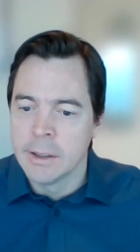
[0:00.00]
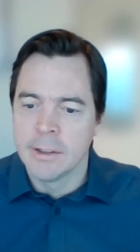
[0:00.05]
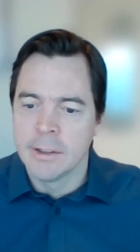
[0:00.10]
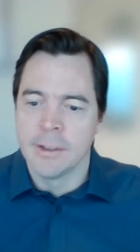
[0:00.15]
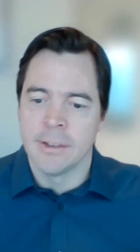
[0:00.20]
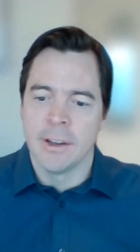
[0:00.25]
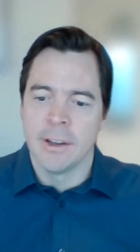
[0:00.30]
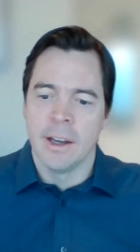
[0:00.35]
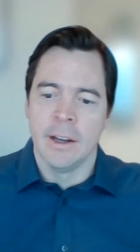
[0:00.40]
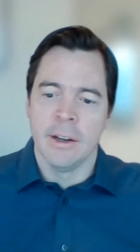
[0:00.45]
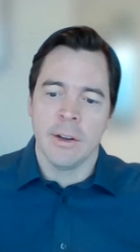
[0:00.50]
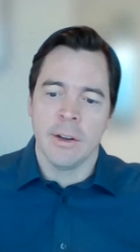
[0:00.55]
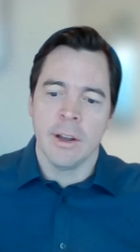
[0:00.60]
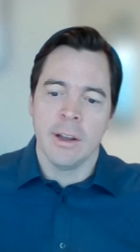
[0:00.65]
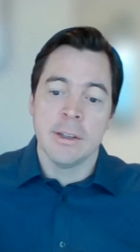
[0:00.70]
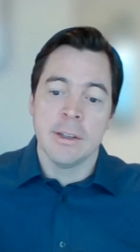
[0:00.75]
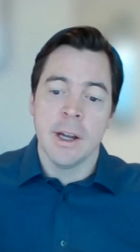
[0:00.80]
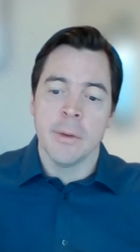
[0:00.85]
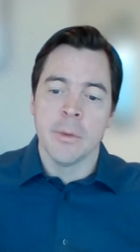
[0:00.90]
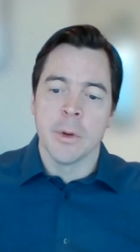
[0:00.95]
to say,
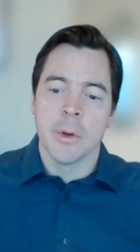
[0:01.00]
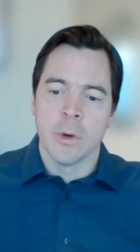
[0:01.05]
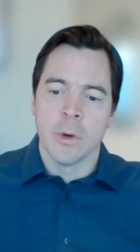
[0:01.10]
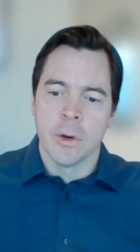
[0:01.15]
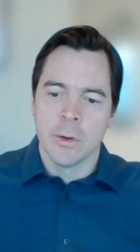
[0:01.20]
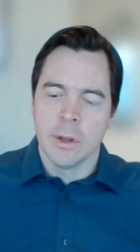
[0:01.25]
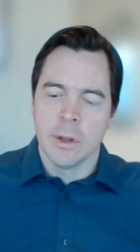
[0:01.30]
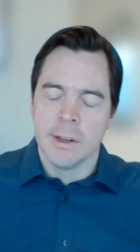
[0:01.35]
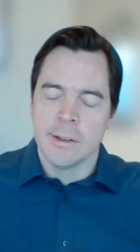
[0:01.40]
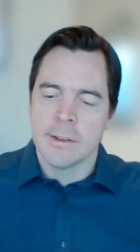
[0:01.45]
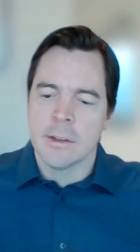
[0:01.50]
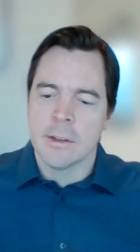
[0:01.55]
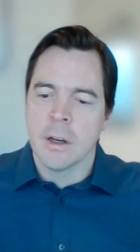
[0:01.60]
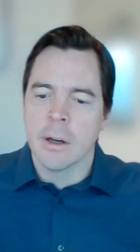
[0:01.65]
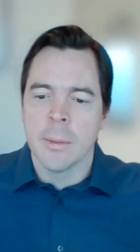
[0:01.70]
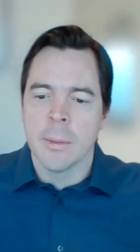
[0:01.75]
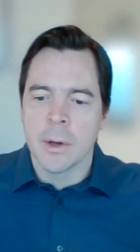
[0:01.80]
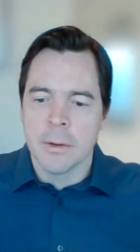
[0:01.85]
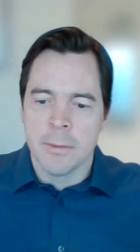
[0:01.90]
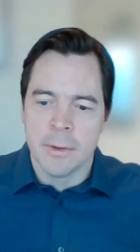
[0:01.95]
okay, down the road, let's
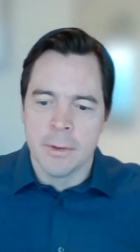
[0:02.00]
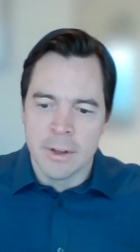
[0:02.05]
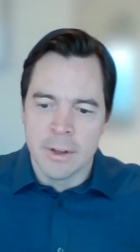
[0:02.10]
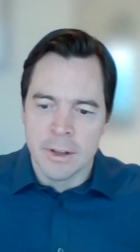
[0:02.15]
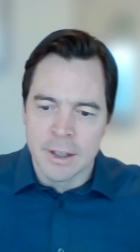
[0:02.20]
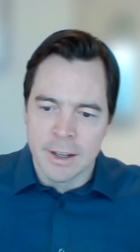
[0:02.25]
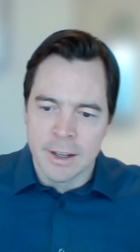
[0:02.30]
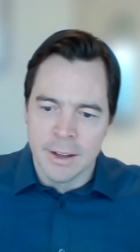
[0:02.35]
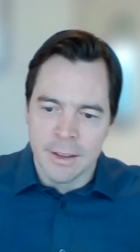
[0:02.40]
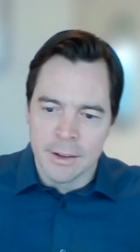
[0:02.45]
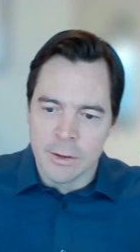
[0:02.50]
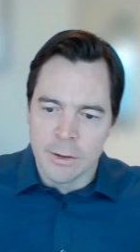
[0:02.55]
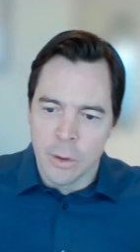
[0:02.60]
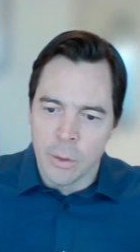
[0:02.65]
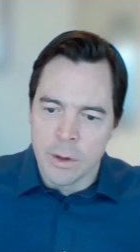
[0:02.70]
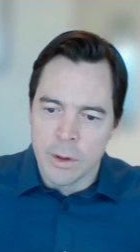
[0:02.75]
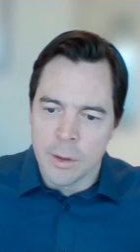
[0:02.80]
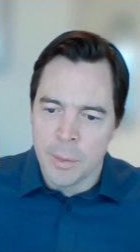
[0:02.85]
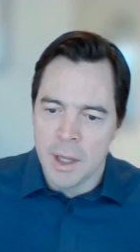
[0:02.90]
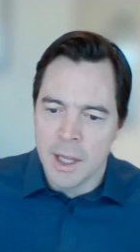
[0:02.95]
talk about a facility that's
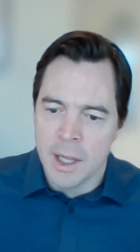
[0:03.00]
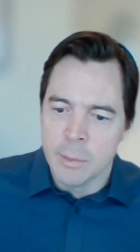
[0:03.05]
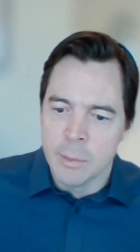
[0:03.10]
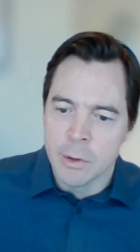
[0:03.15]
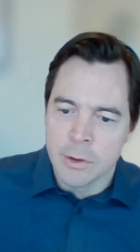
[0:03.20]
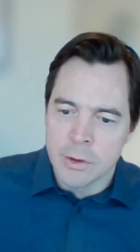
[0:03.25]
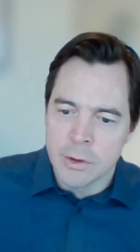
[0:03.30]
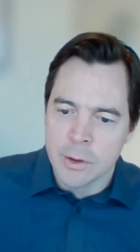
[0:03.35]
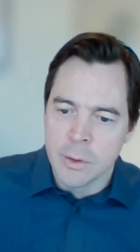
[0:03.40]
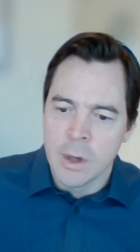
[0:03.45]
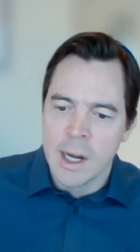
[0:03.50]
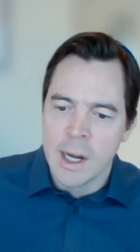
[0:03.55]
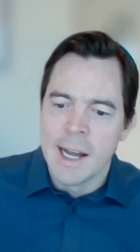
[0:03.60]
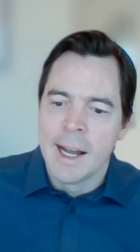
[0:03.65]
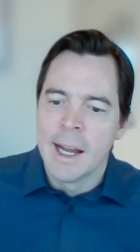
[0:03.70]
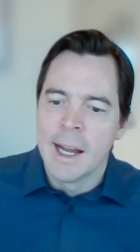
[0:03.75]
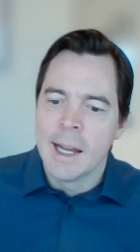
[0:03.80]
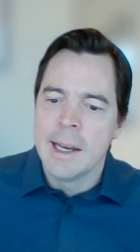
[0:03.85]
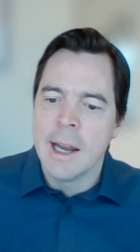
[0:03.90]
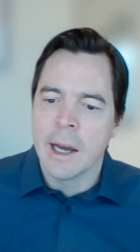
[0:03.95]
going to be able to
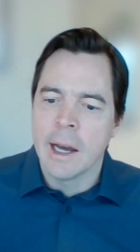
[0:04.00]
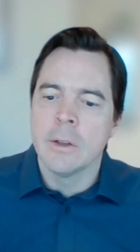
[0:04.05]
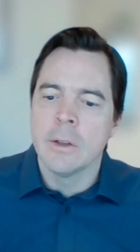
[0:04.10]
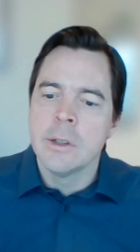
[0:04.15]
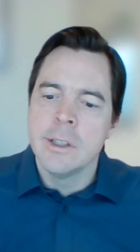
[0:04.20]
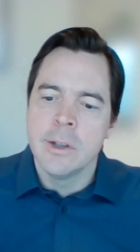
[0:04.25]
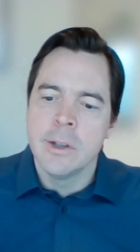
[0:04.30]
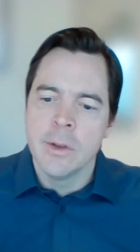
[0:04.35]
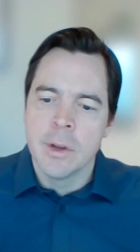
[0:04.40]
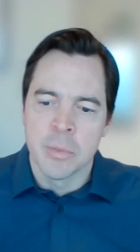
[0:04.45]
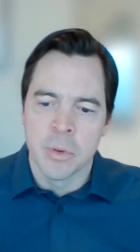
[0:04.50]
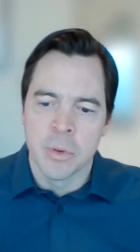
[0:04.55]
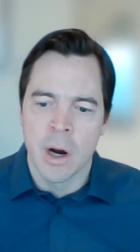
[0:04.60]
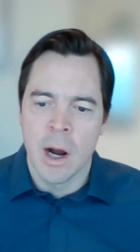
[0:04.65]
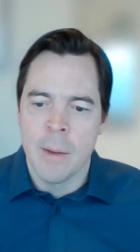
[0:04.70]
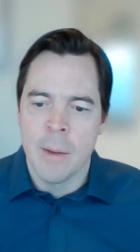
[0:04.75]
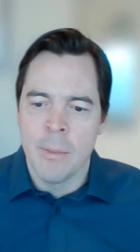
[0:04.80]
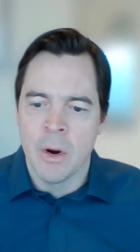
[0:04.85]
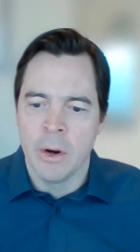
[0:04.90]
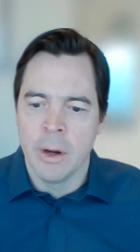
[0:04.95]
not only do the
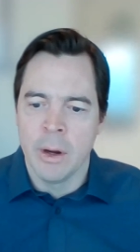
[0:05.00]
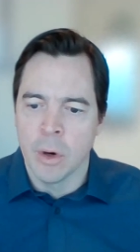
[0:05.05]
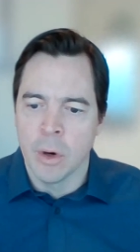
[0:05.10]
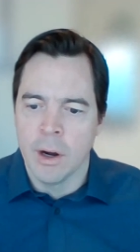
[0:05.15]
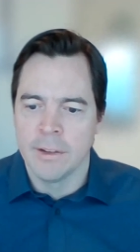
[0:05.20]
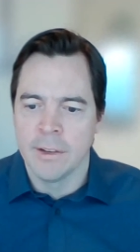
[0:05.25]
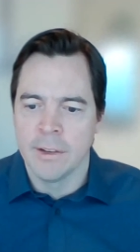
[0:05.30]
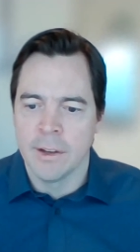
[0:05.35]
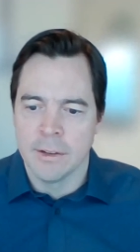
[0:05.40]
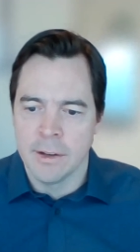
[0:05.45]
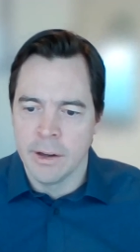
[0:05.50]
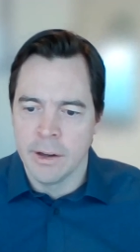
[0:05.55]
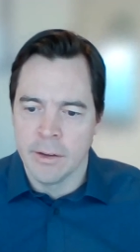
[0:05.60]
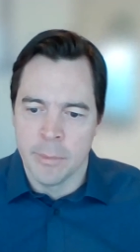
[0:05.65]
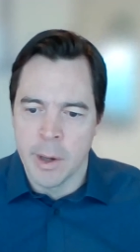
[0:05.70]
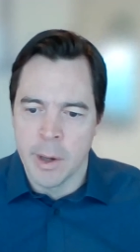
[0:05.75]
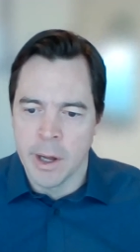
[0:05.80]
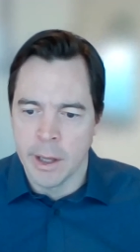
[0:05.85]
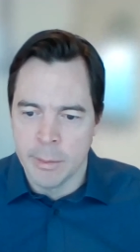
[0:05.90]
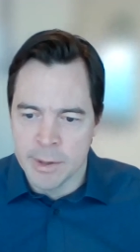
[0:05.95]
primary processing
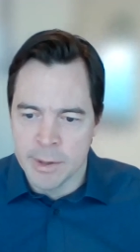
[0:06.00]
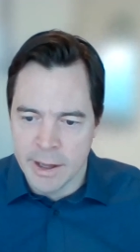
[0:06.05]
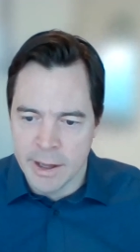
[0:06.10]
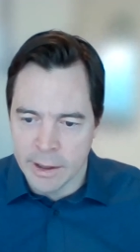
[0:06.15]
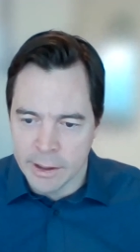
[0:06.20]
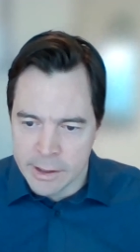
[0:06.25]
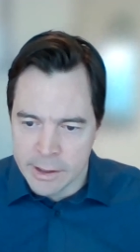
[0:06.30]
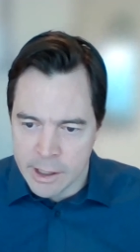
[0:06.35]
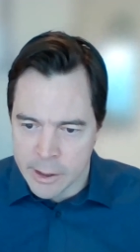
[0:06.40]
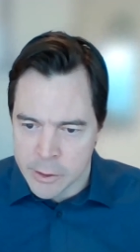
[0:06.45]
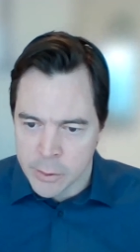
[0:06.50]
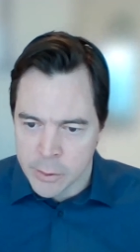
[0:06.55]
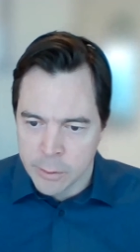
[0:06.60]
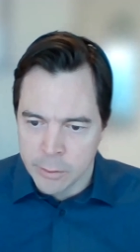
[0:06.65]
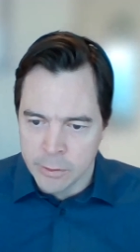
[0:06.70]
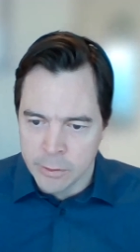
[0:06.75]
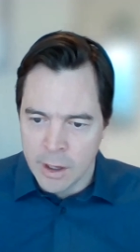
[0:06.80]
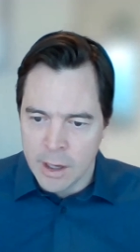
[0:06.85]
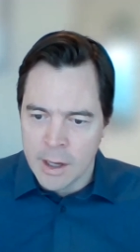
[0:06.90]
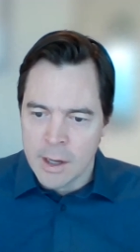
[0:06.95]
of polymetallic
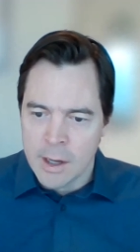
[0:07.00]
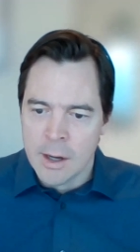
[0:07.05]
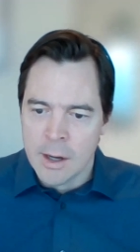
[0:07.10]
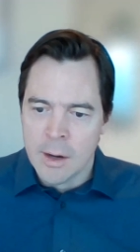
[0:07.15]
nodules,